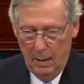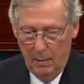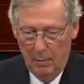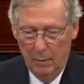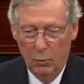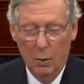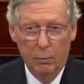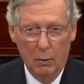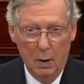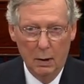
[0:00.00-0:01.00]
But more
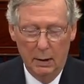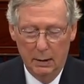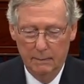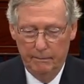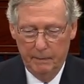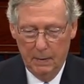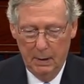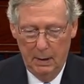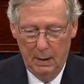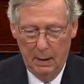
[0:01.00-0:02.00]
broadly,
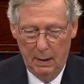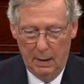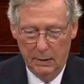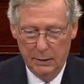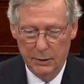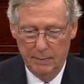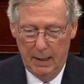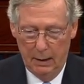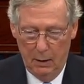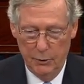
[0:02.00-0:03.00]
and this is my
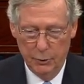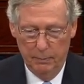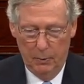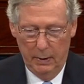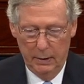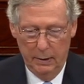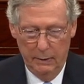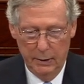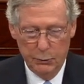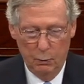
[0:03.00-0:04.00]
larger point,
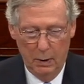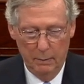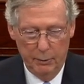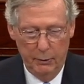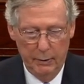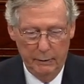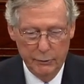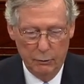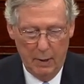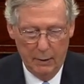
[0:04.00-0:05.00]
this one punitive
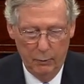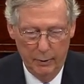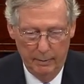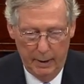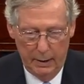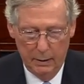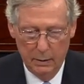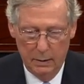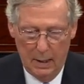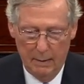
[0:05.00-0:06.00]
strike we're debating
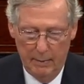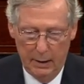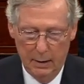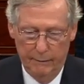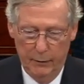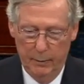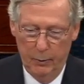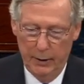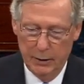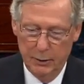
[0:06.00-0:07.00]
could not make up for the
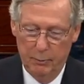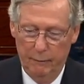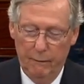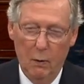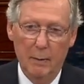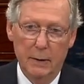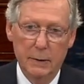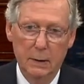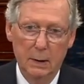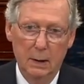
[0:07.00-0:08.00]
president's performance
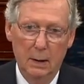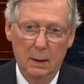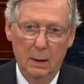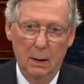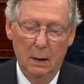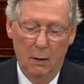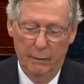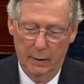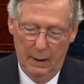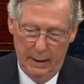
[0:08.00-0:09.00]
over
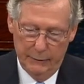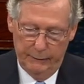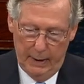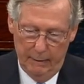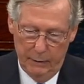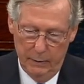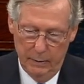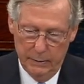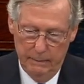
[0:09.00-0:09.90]
the last 5 years.